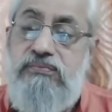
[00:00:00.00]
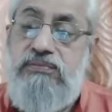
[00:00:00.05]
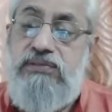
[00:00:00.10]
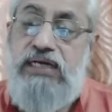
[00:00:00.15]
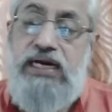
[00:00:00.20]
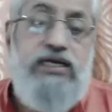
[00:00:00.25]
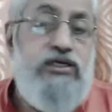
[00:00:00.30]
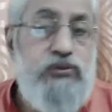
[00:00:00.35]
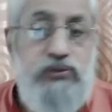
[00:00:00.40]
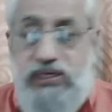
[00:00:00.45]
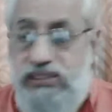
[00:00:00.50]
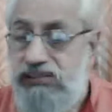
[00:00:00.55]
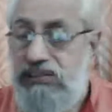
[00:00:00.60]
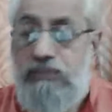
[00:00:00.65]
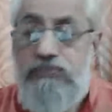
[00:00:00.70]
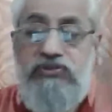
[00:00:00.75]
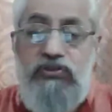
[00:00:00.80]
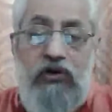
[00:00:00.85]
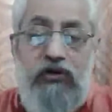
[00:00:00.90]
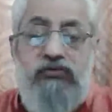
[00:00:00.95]
Trying to get
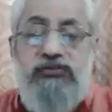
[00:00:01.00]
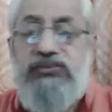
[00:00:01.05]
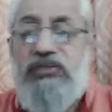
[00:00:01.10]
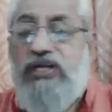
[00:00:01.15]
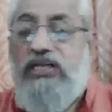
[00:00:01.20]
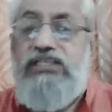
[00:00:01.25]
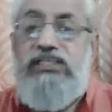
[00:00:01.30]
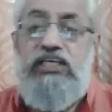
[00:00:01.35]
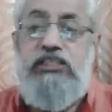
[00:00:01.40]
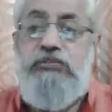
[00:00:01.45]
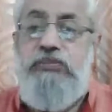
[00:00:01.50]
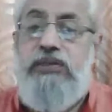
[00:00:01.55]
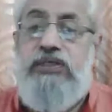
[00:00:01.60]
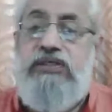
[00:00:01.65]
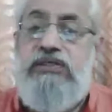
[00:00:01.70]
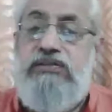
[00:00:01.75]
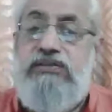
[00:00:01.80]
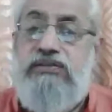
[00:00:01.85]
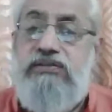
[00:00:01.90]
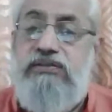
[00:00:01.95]
some sort of strange
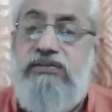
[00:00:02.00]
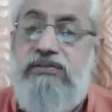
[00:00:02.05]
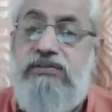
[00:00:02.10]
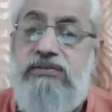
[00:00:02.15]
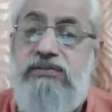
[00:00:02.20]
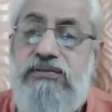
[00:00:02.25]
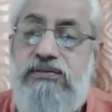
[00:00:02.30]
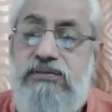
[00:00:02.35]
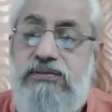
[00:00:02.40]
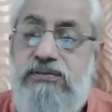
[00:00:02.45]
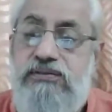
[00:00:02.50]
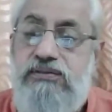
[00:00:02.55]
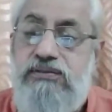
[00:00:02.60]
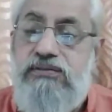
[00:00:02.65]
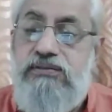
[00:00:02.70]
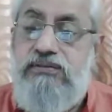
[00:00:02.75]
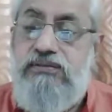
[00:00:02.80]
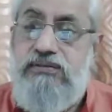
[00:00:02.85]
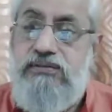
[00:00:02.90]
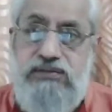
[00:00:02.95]
experience,
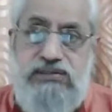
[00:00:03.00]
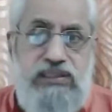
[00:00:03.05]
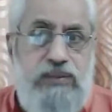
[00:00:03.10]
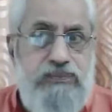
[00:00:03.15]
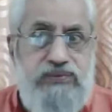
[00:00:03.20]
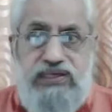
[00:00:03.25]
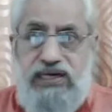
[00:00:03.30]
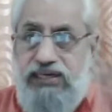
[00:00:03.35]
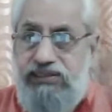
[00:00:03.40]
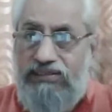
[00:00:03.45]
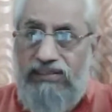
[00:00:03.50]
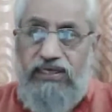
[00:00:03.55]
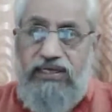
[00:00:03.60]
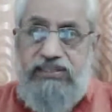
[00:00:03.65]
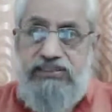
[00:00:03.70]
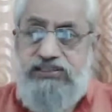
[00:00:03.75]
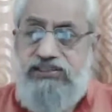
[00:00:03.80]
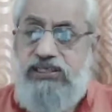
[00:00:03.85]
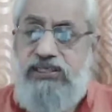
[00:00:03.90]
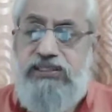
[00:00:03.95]
some
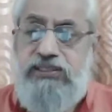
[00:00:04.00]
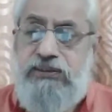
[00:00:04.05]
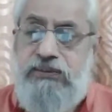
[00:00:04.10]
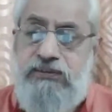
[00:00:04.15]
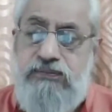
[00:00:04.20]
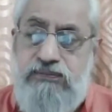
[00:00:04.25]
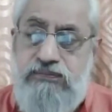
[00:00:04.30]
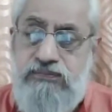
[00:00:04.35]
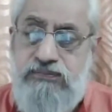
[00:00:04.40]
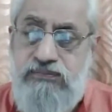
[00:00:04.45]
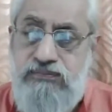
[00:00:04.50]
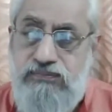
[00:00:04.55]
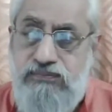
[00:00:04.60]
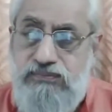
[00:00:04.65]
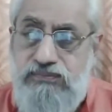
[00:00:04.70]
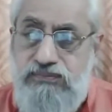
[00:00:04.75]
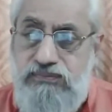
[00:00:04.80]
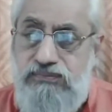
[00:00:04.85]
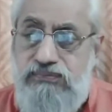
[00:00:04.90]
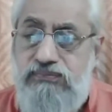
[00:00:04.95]
trance-like state.
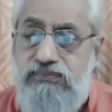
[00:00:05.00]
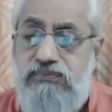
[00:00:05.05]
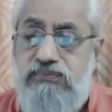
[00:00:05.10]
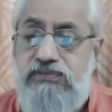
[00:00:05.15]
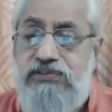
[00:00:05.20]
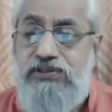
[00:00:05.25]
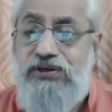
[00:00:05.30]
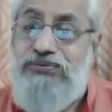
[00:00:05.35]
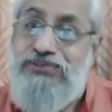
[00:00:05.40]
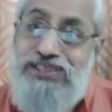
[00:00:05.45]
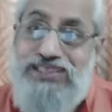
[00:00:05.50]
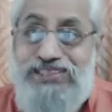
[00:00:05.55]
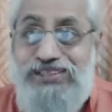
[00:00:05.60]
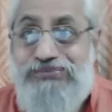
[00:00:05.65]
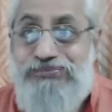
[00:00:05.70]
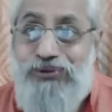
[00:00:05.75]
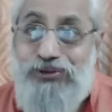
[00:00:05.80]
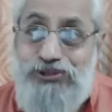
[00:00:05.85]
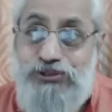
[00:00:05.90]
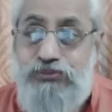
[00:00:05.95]
Amji, is
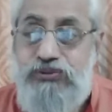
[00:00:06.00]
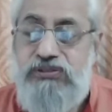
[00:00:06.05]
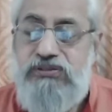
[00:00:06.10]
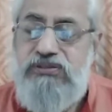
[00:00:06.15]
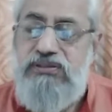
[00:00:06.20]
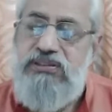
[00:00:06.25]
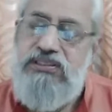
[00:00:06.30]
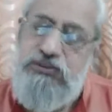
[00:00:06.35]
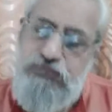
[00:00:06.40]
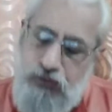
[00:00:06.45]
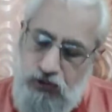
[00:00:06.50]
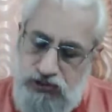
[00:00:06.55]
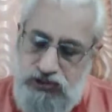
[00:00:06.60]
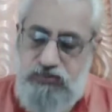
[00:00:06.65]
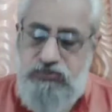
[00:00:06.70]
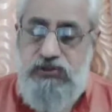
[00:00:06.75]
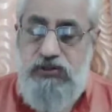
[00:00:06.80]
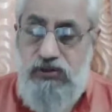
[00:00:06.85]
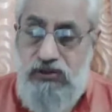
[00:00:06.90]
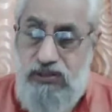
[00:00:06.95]
it possible? It's
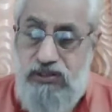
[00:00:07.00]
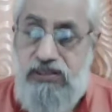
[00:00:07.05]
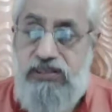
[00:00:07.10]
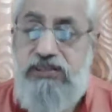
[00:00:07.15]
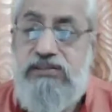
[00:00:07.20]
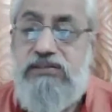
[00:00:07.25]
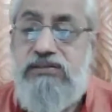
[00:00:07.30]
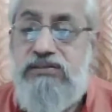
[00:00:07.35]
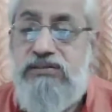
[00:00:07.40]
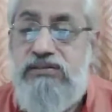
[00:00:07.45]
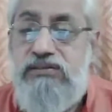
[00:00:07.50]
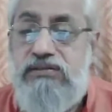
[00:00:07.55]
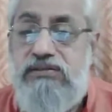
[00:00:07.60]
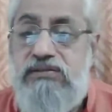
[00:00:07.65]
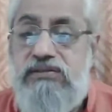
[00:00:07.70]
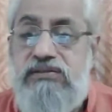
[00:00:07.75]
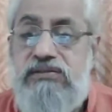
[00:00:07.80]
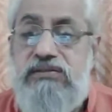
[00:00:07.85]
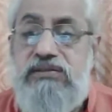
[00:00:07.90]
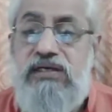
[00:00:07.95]
possible, all right.
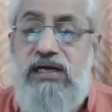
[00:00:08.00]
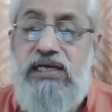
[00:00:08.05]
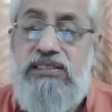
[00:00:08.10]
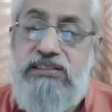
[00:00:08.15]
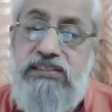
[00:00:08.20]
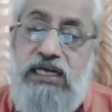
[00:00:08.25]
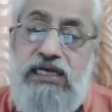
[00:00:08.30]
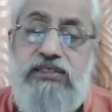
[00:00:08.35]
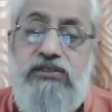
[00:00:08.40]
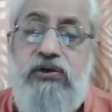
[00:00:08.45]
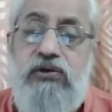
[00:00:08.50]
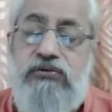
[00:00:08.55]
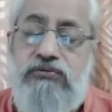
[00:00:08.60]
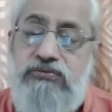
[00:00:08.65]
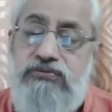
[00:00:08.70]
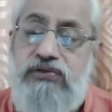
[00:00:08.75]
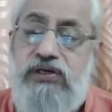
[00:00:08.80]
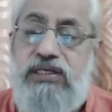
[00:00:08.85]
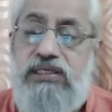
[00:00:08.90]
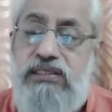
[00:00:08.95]
I sat
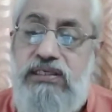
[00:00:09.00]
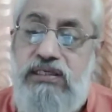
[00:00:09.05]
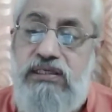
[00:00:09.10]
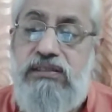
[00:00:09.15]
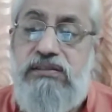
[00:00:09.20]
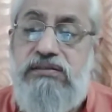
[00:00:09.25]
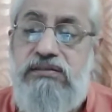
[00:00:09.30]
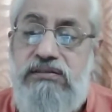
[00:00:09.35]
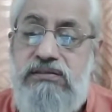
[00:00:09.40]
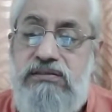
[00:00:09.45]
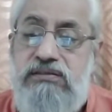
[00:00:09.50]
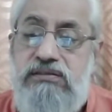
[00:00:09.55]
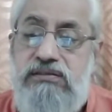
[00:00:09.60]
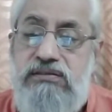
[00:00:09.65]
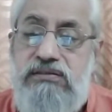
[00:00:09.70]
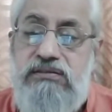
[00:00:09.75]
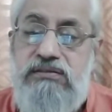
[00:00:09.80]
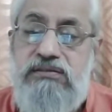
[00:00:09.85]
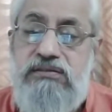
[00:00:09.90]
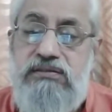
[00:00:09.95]
down for a year
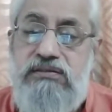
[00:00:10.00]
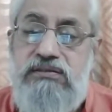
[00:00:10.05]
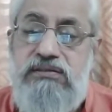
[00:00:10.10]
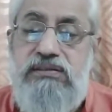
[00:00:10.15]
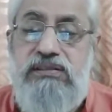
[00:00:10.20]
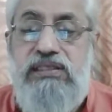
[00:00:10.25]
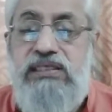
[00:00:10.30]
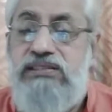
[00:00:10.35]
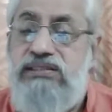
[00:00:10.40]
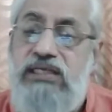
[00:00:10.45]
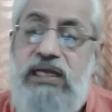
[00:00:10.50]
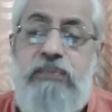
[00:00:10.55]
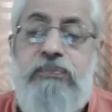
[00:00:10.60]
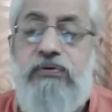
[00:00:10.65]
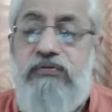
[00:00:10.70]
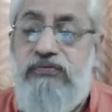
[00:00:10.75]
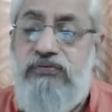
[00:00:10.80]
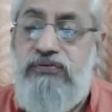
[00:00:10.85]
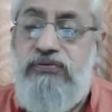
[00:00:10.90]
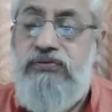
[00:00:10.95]
in these type
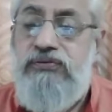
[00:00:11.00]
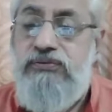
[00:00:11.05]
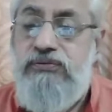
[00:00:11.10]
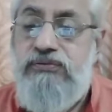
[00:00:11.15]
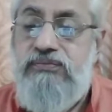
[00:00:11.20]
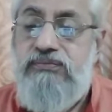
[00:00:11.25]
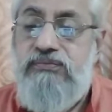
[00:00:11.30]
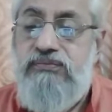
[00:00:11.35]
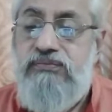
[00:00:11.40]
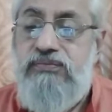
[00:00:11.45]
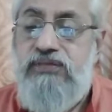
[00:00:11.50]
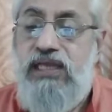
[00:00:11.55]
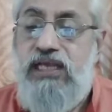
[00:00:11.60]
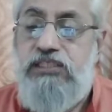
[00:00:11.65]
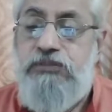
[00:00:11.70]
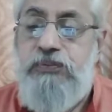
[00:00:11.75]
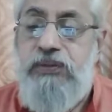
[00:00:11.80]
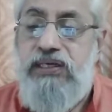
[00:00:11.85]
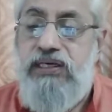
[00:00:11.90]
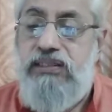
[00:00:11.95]
of
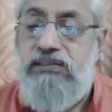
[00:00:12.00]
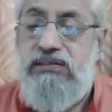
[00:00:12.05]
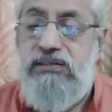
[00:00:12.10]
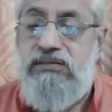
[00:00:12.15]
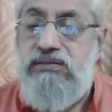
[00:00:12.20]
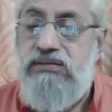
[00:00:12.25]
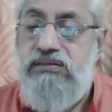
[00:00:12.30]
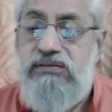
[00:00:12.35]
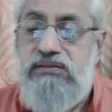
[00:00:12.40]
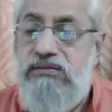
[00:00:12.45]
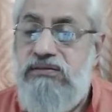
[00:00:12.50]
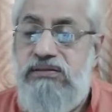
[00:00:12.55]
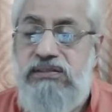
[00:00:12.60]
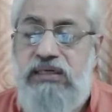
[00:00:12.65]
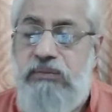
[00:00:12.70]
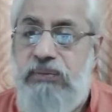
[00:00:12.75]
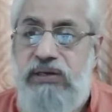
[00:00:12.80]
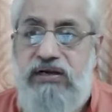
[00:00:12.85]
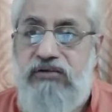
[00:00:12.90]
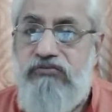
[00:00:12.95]
experiences,
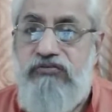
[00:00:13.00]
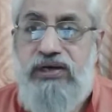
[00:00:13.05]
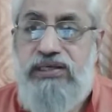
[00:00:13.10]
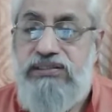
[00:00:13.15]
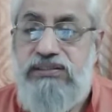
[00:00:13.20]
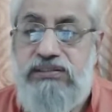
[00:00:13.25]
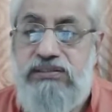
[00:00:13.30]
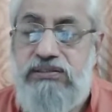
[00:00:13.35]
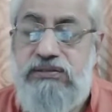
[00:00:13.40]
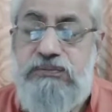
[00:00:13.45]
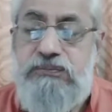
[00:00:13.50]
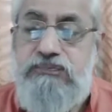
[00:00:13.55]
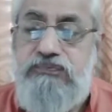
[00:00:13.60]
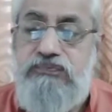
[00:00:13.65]
didn't become wiser.